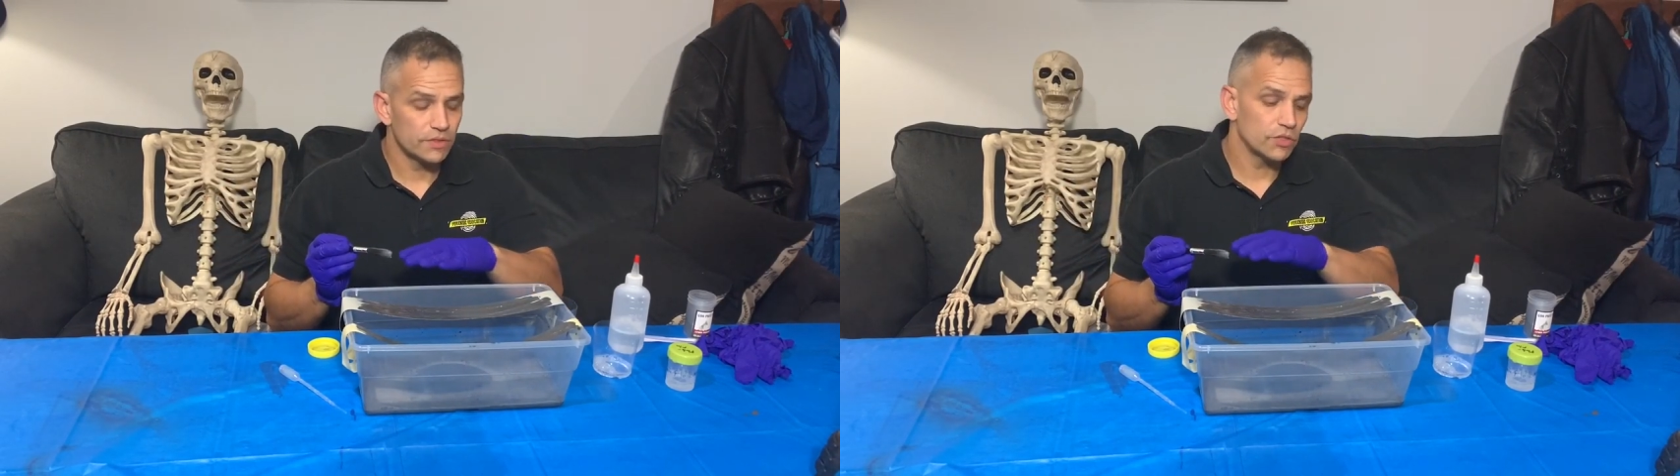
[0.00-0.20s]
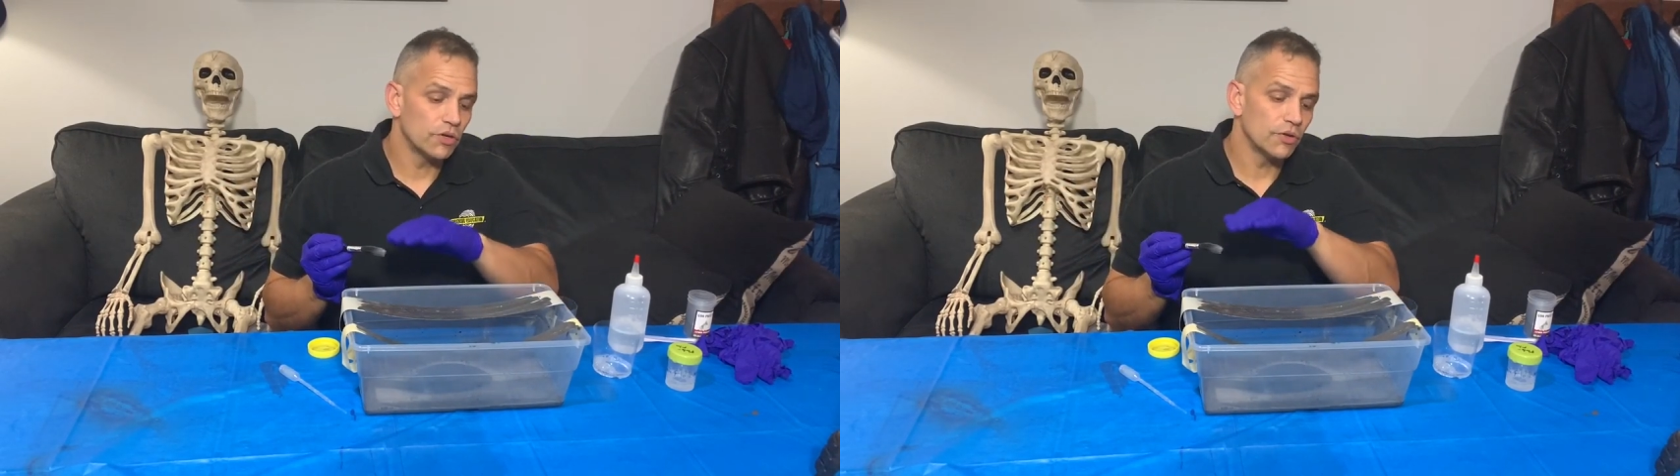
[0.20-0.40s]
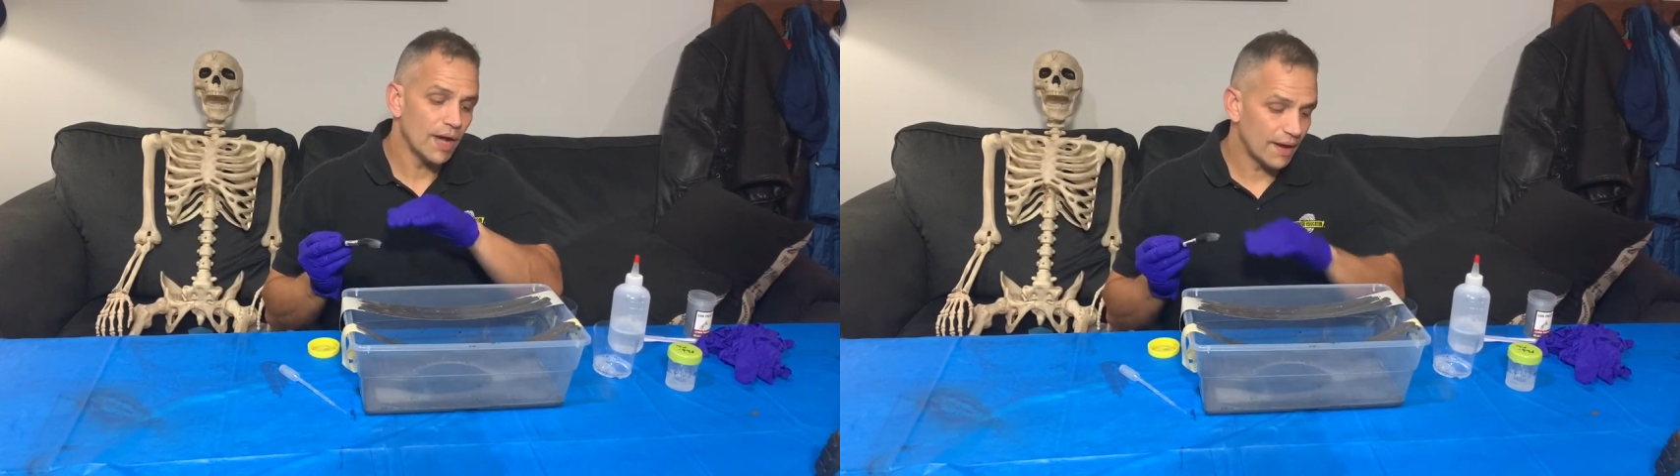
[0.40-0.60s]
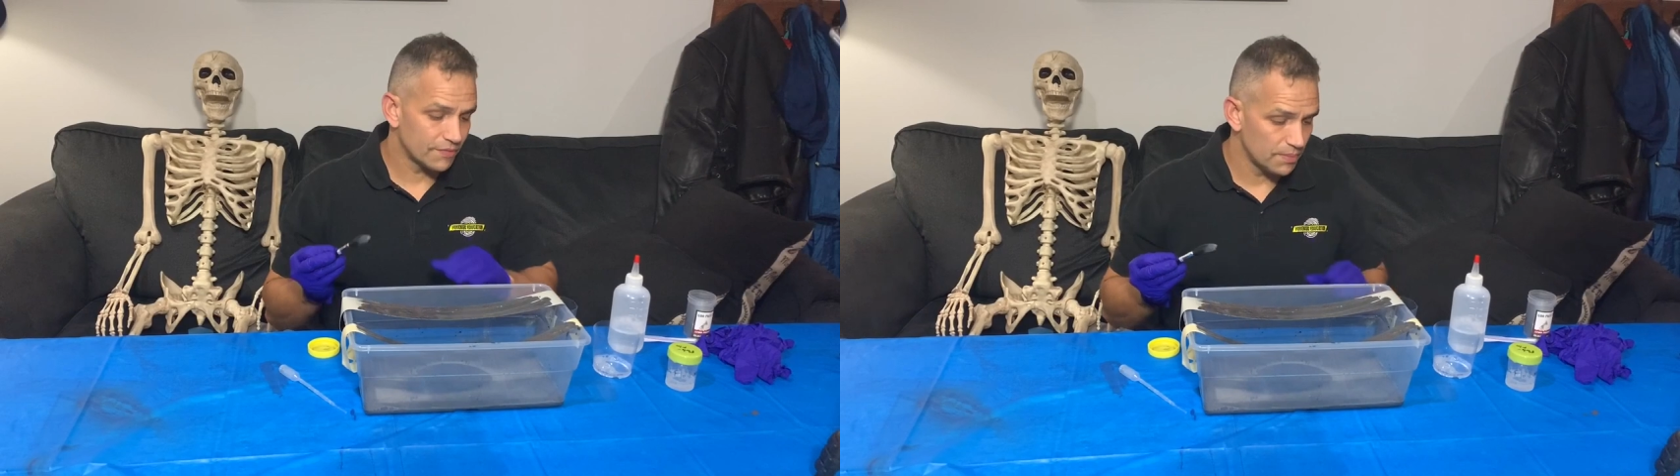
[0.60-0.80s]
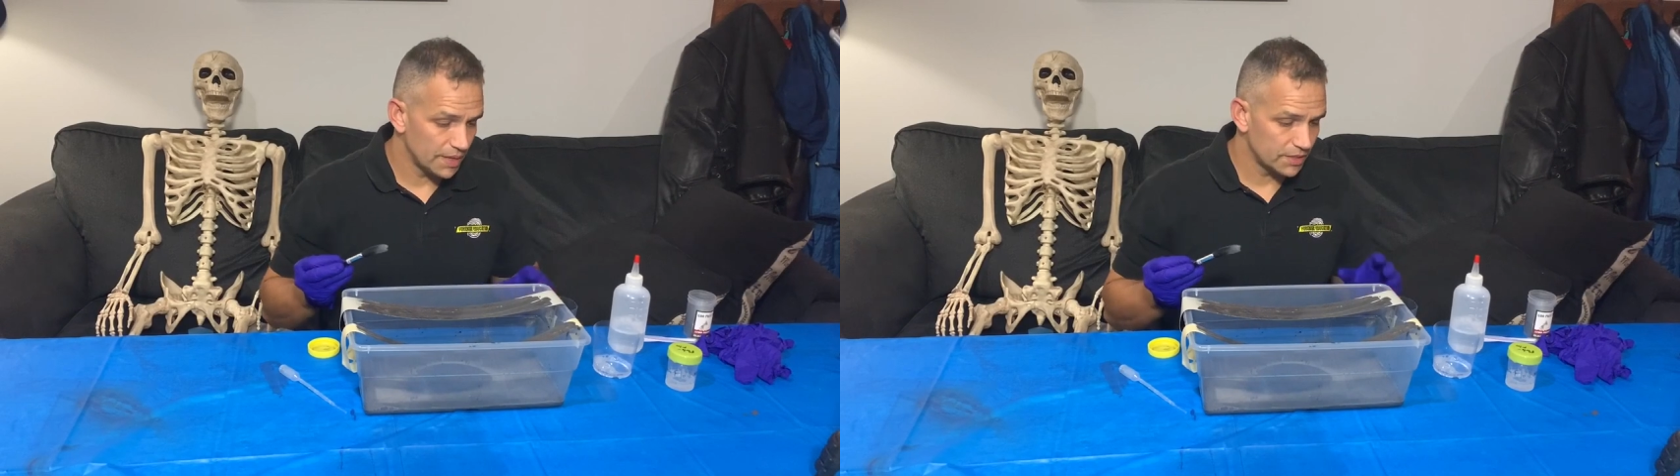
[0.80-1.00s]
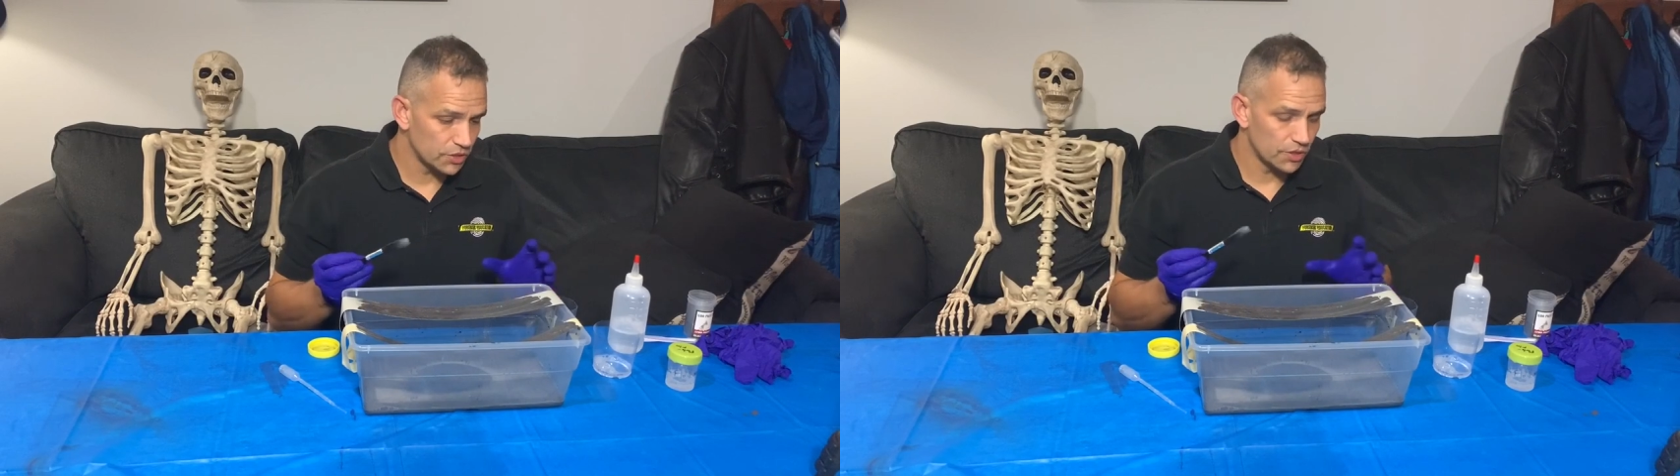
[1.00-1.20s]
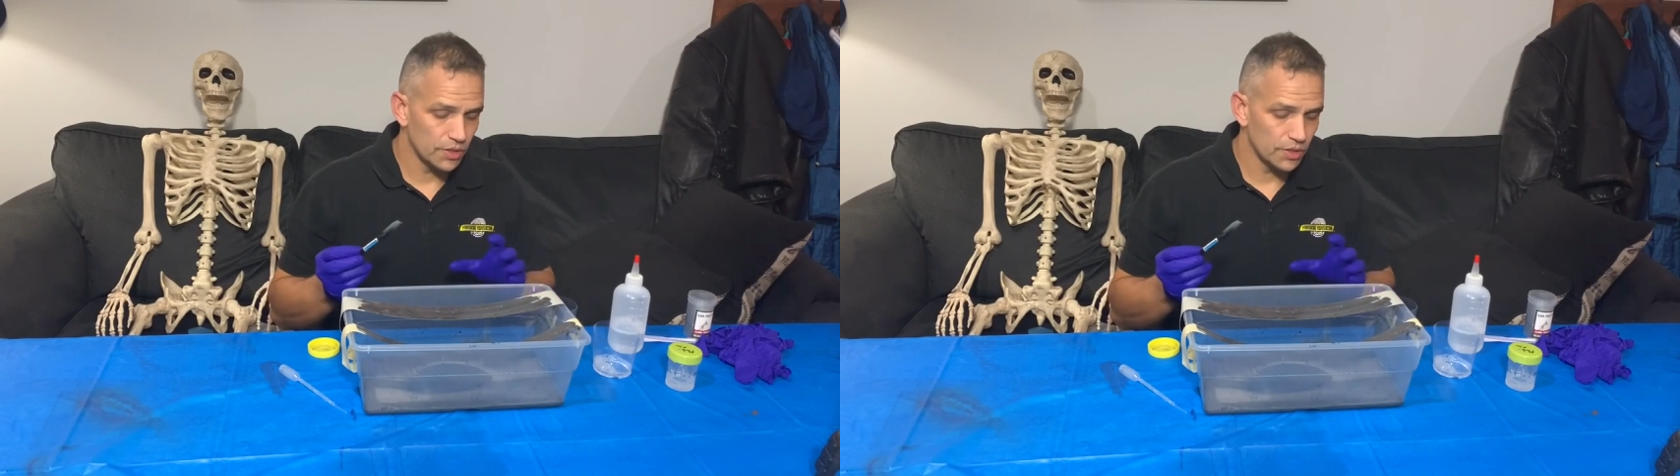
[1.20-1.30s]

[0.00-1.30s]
So you have to make sure,